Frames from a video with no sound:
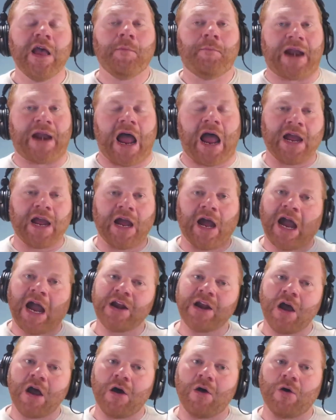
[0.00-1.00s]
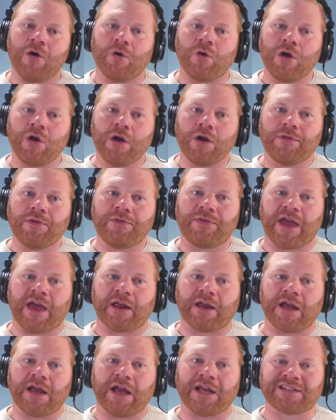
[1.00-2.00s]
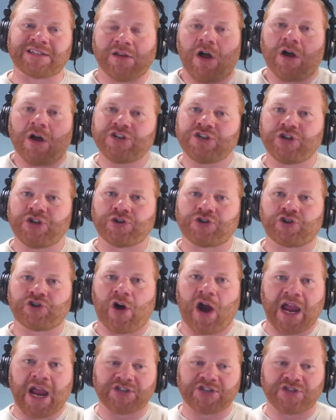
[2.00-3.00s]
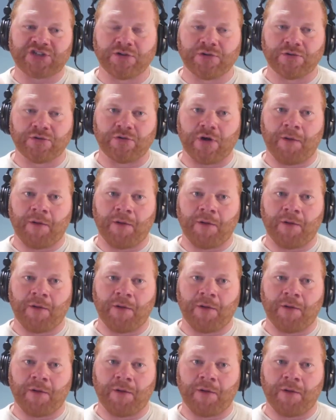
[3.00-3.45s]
But I know that as long as you're trying to